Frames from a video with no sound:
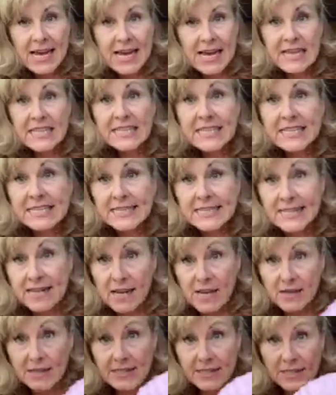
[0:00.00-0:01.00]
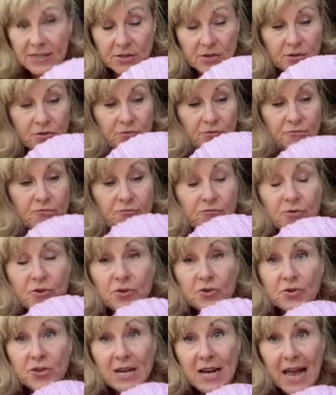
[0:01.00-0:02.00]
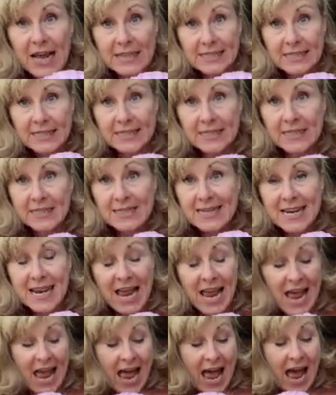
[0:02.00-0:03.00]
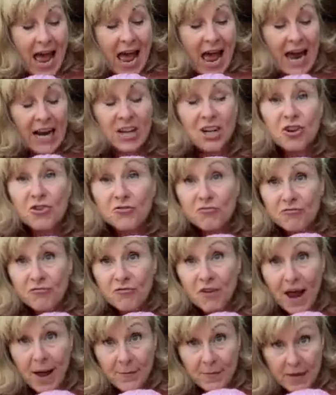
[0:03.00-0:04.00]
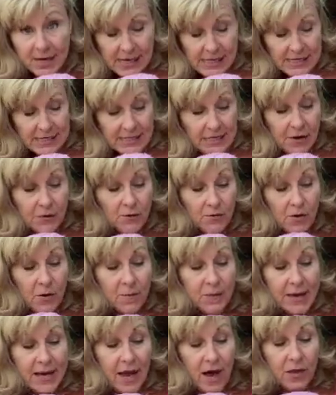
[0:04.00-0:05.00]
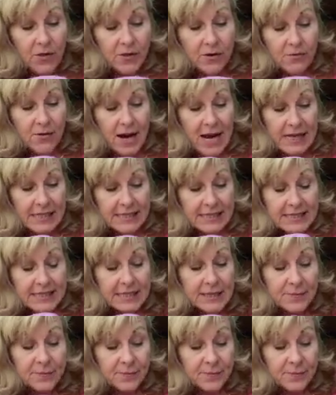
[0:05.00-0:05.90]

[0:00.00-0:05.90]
Insert it through the lantern and grab it from the other end.